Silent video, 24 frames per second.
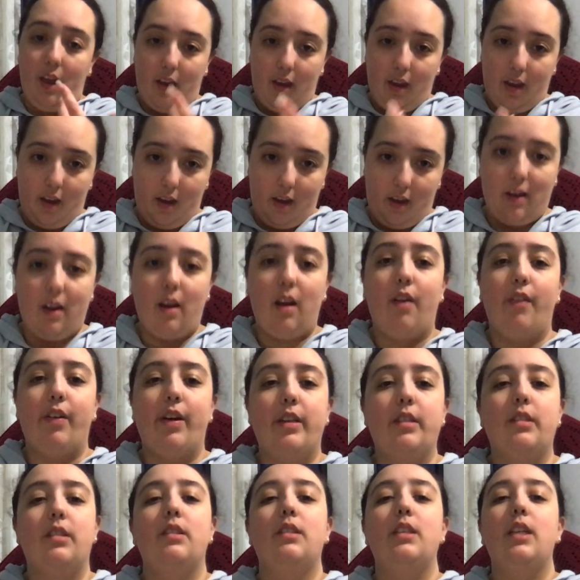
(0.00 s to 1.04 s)
And I've
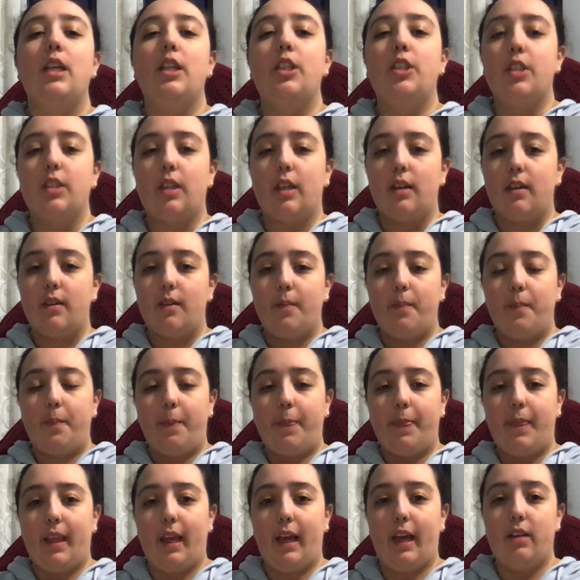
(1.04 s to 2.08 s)
had to teach
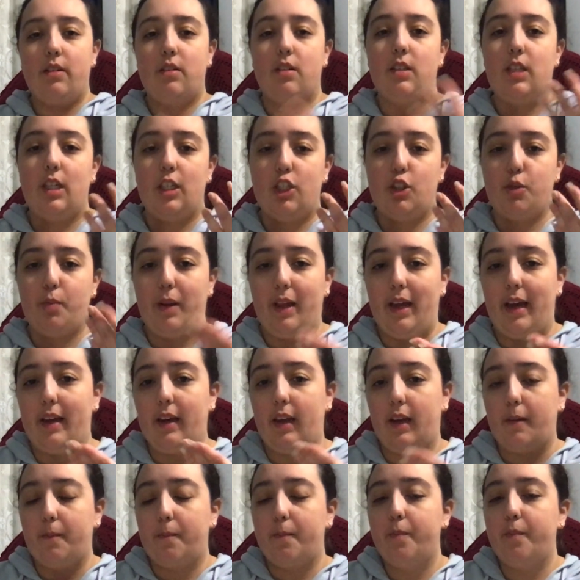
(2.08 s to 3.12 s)

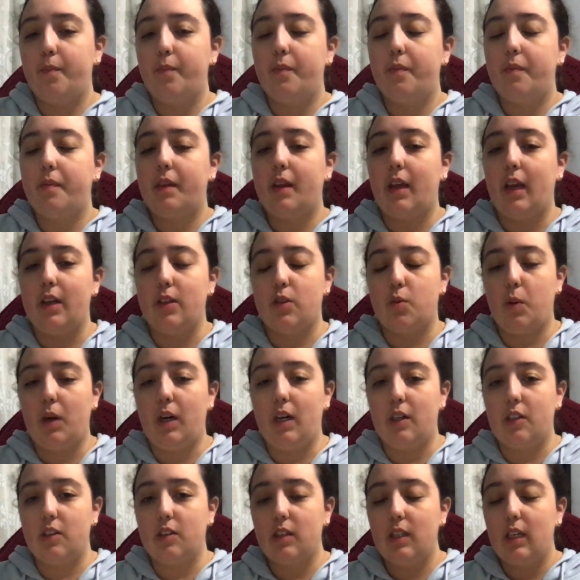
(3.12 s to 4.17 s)
planning as
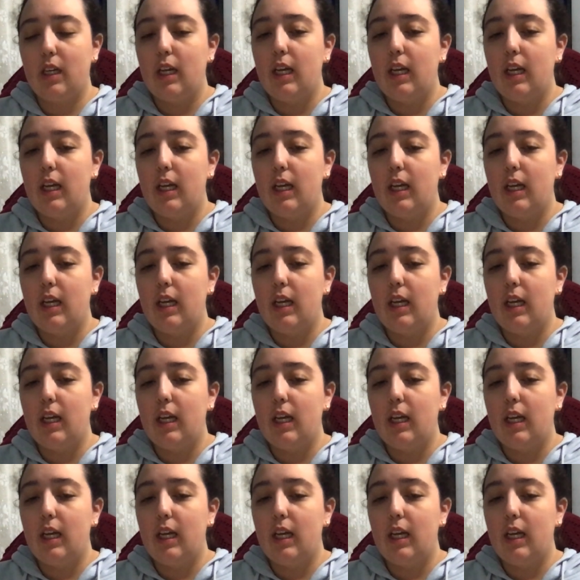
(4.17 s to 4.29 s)
well.